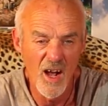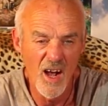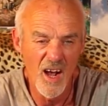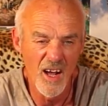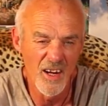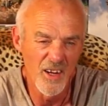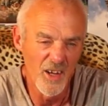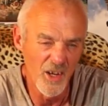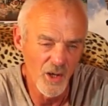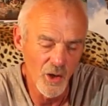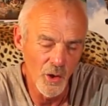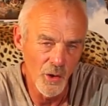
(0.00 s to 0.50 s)

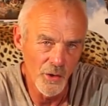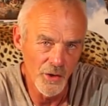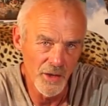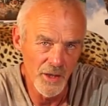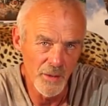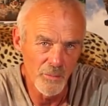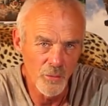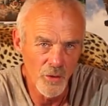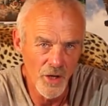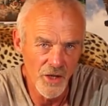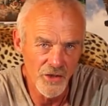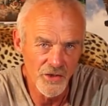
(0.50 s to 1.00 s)
and I got
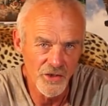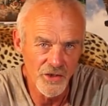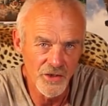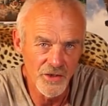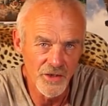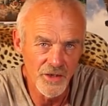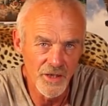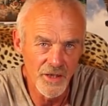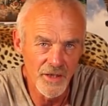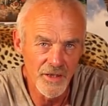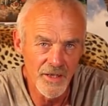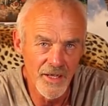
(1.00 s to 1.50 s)
the
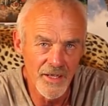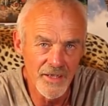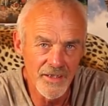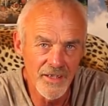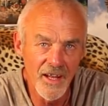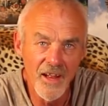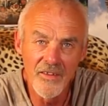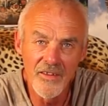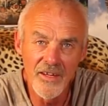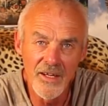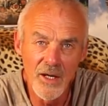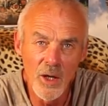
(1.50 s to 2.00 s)
impression that they'd
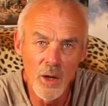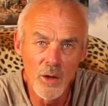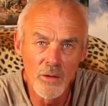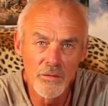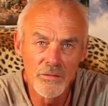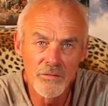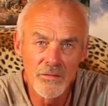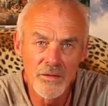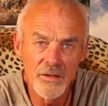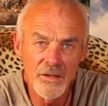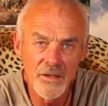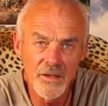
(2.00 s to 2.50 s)
done the
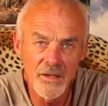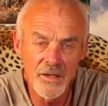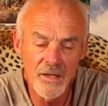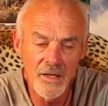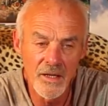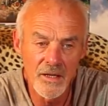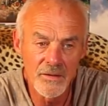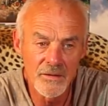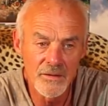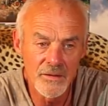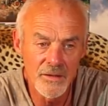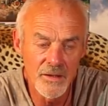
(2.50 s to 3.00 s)
off, you
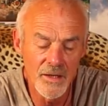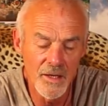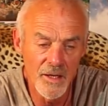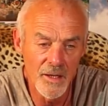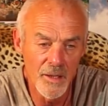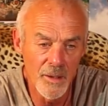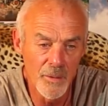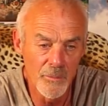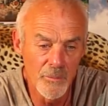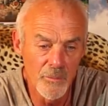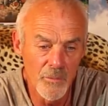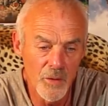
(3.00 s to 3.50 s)
know.
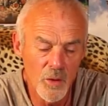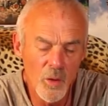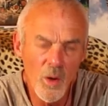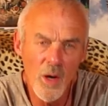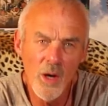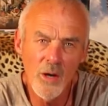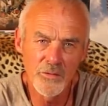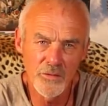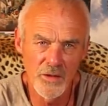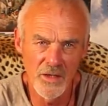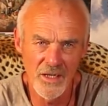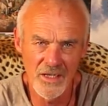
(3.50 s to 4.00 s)

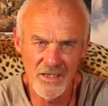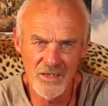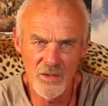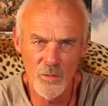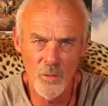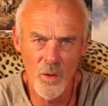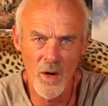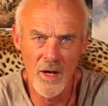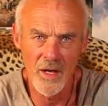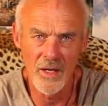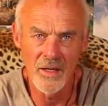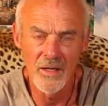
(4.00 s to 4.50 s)
Quite often that's
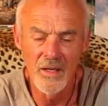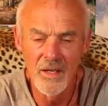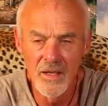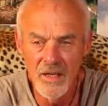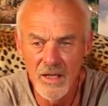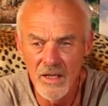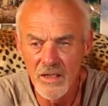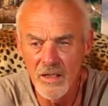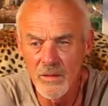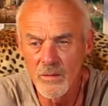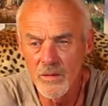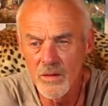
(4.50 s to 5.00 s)
the way.
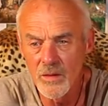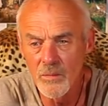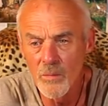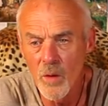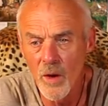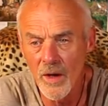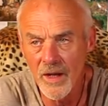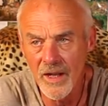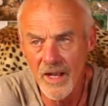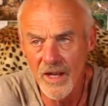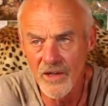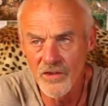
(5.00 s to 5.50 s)
You
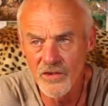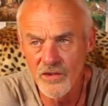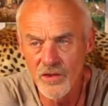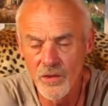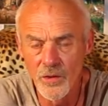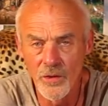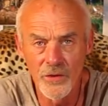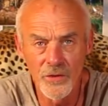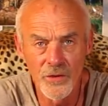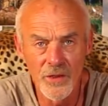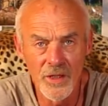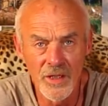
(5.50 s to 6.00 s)
might catch
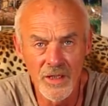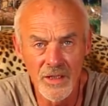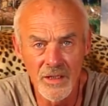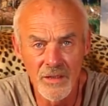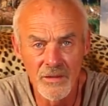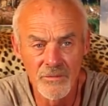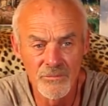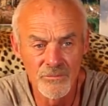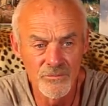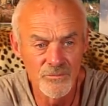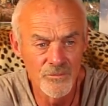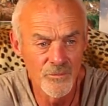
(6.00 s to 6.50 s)
two or
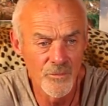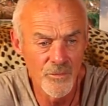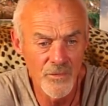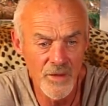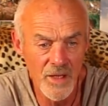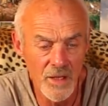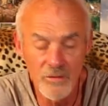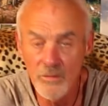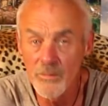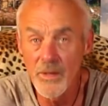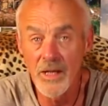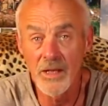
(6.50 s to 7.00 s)
three,
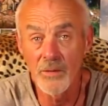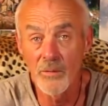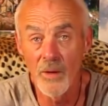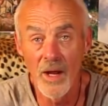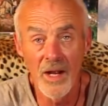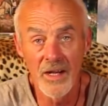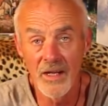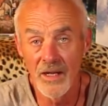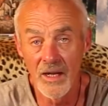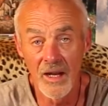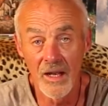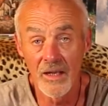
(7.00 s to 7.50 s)
you know, from any
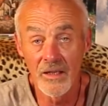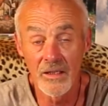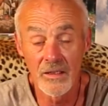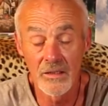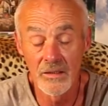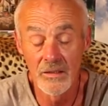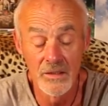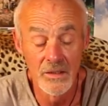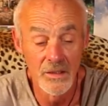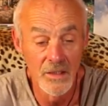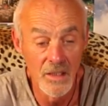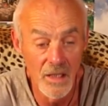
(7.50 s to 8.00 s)
lake,
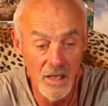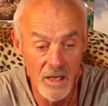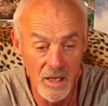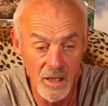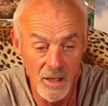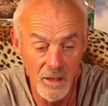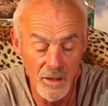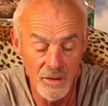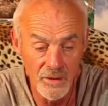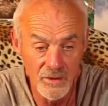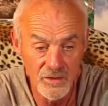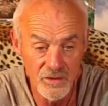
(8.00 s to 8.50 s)

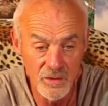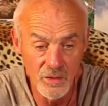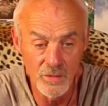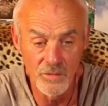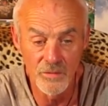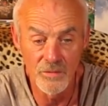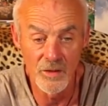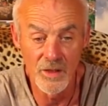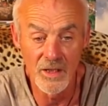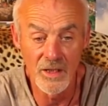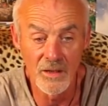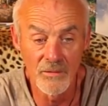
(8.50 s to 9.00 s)
two or
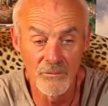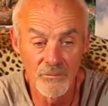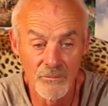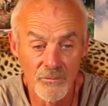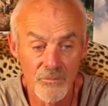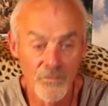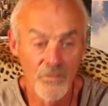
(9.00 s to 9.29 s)
three